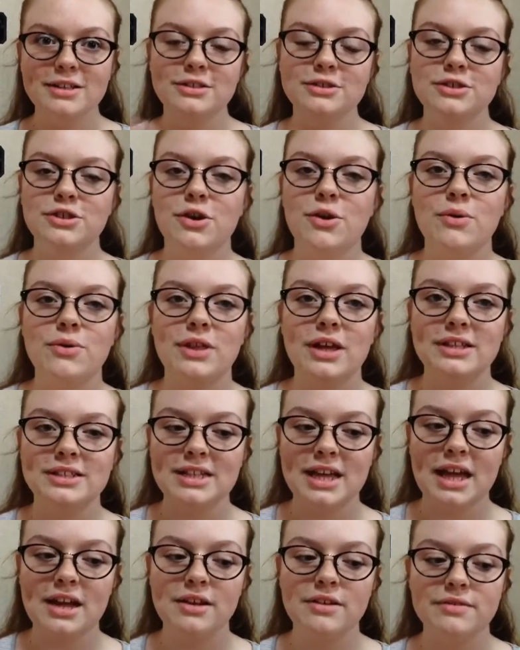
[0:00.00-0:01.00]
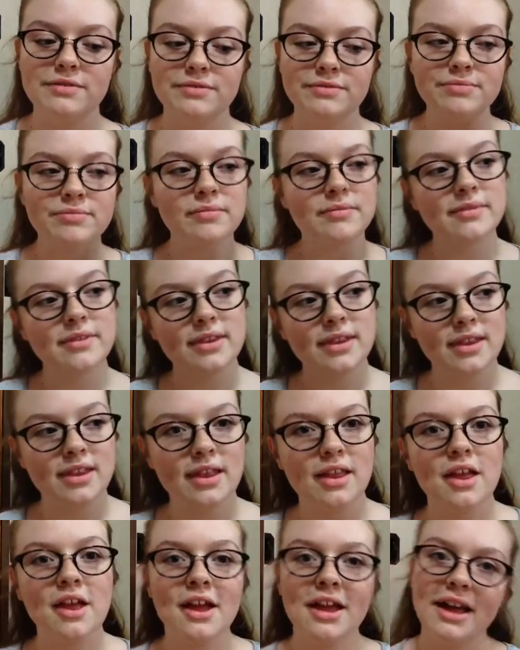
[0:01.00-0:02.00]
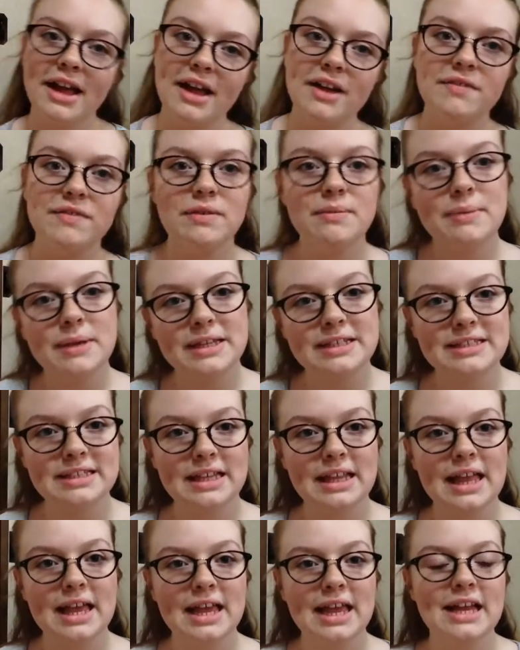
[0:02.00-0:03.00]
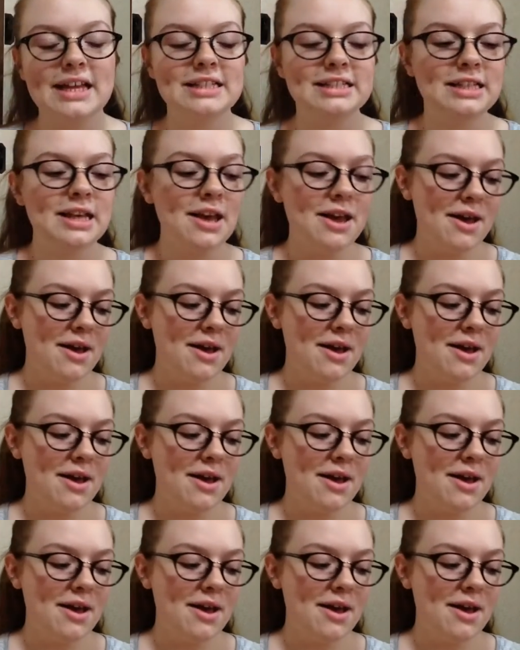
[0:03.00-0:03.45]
so that's kind of a big deal, I guess.